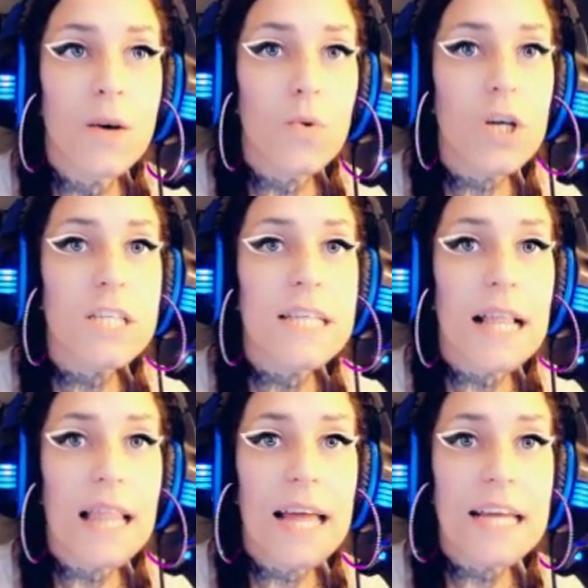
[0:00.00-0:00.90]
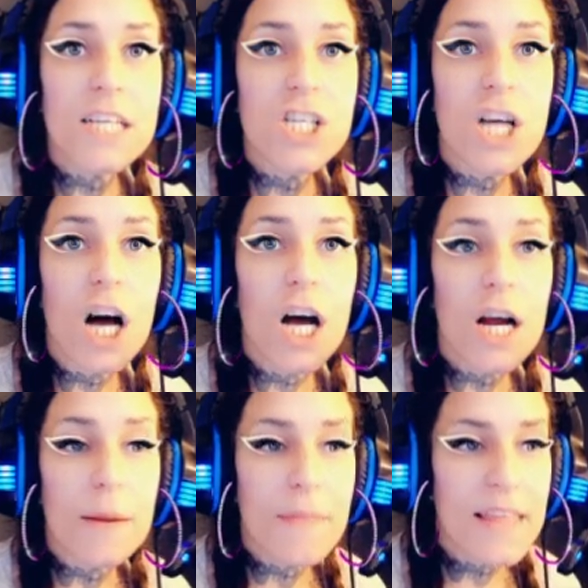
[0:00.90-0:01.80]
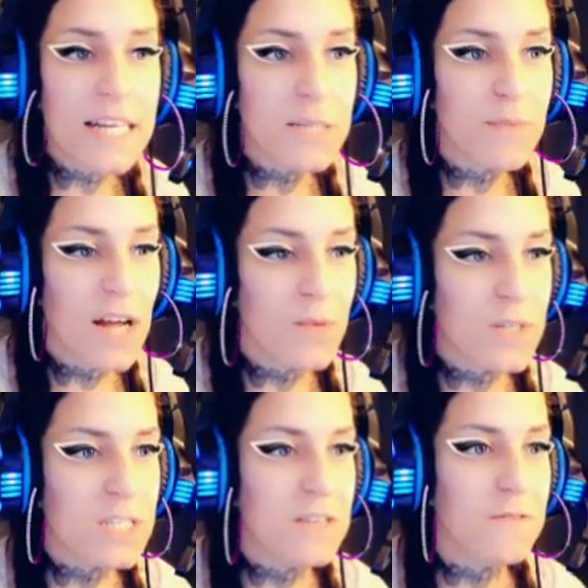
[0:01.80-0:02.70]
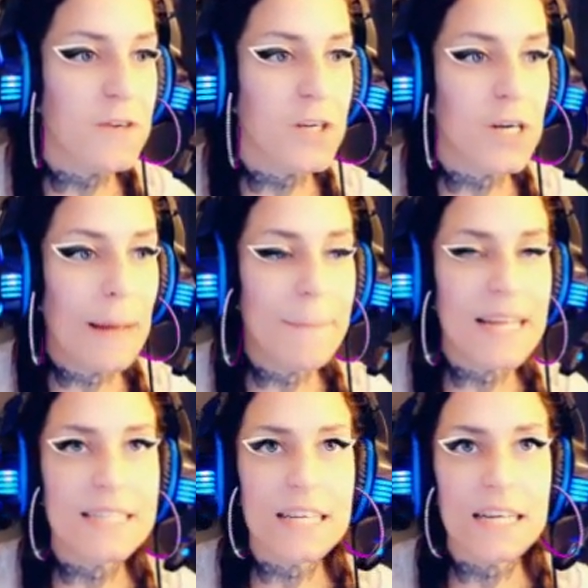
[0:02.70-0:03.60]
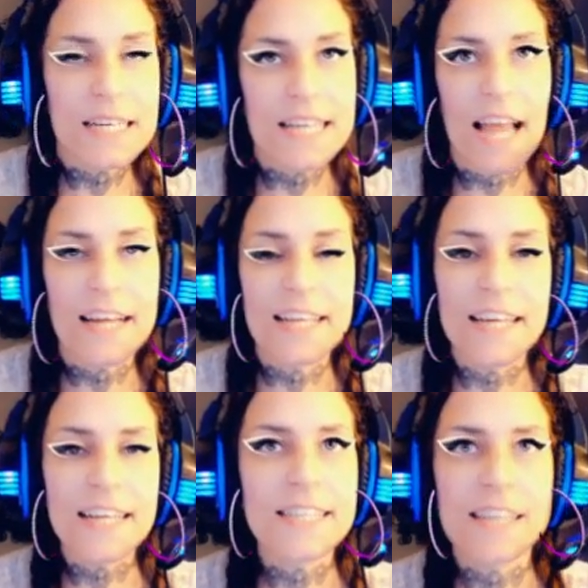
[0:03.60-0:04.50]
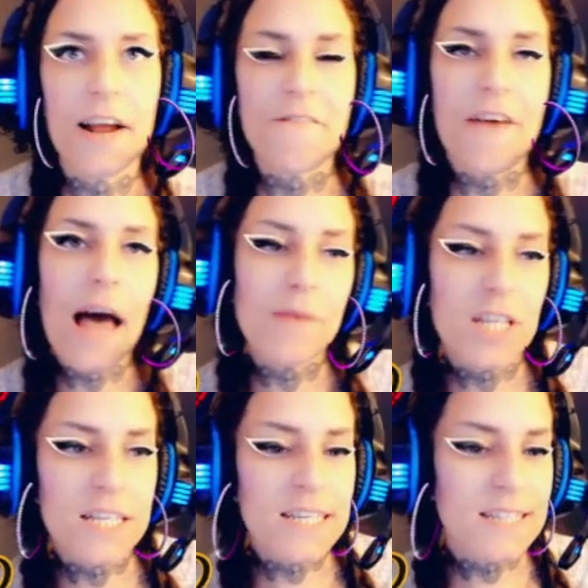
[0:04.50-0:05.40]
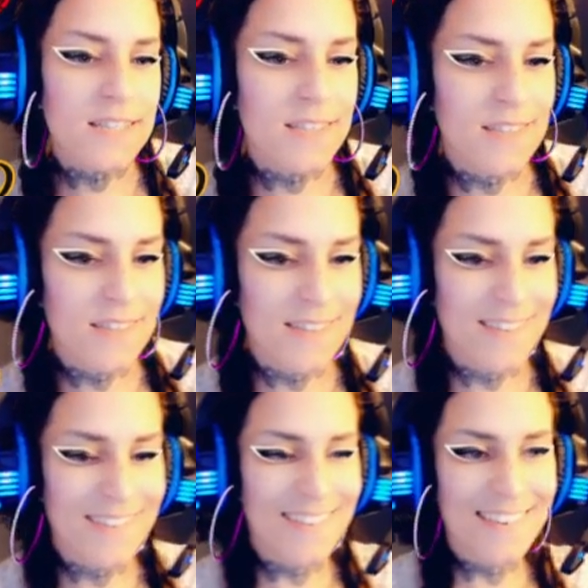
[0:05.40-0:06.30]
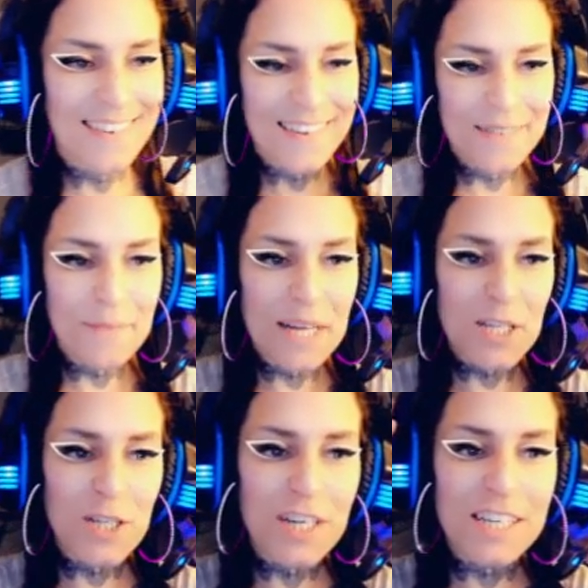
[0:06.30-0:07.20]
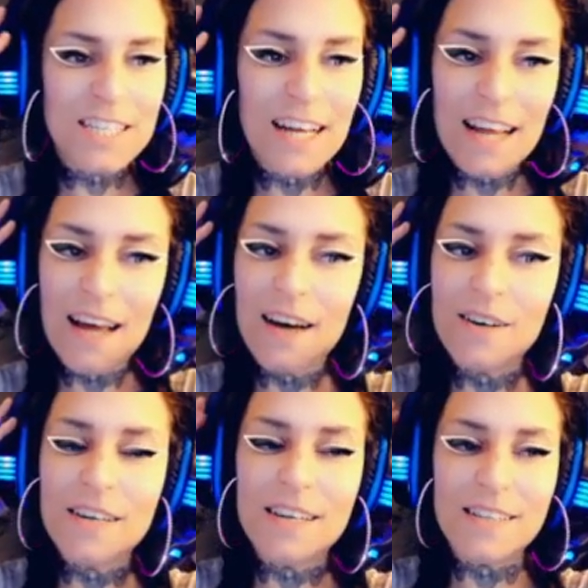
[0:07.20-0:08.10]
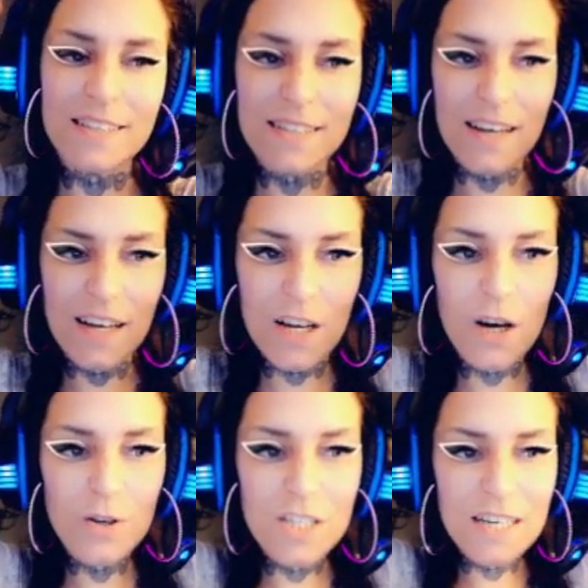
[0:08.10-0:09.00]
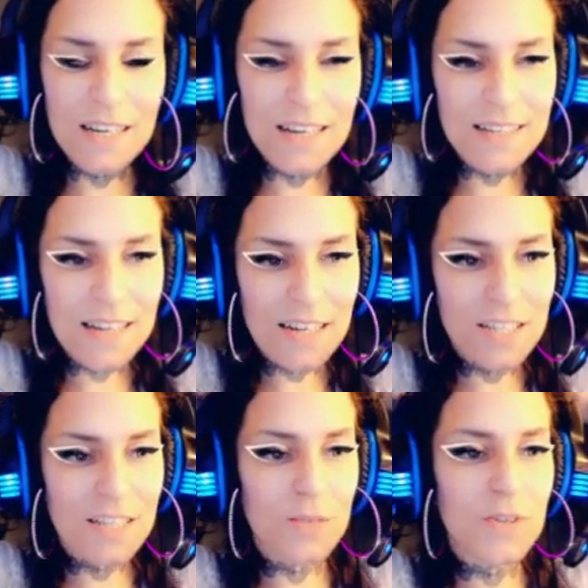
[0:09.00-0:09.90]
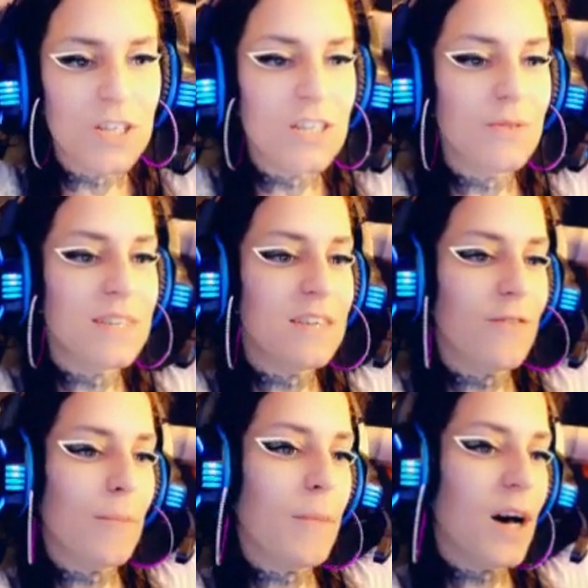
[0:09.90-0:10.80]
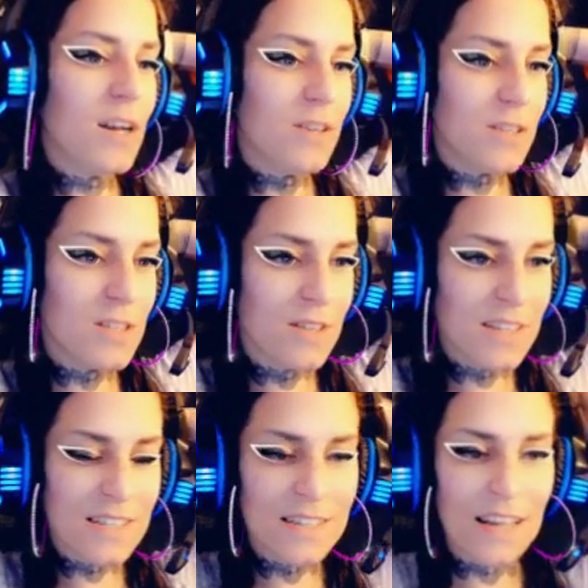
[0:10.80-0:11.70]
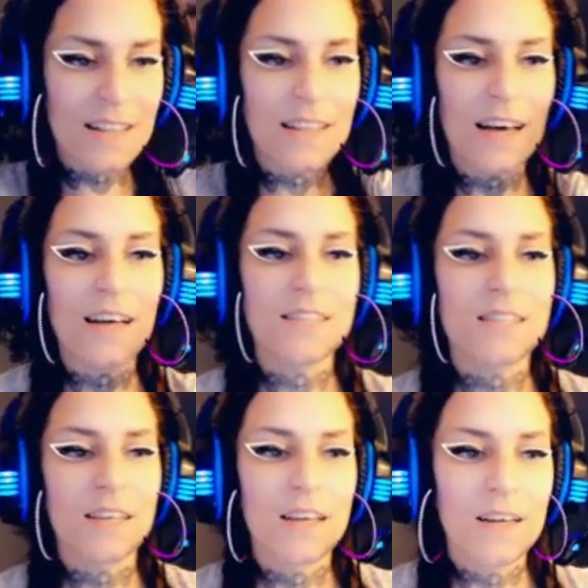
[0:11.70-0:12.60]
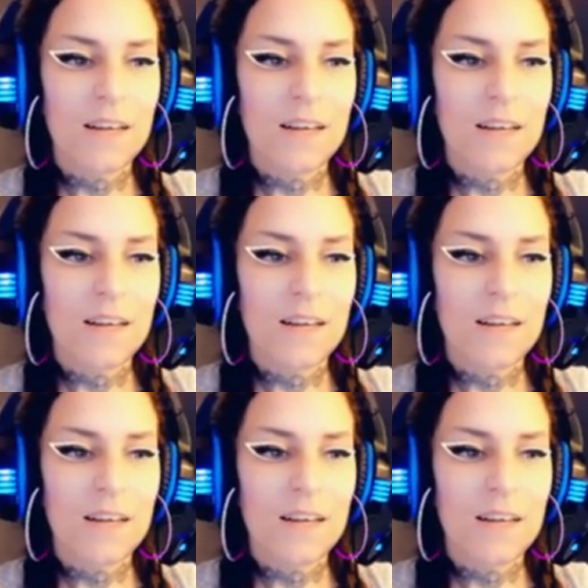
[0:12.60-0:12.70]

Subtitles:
Works like a charm. Thanks, Brad Wilson, for your amazing techniques. They're fabulous. Make sure to check out his coaching. He's actually switching to a different model. So this is like the last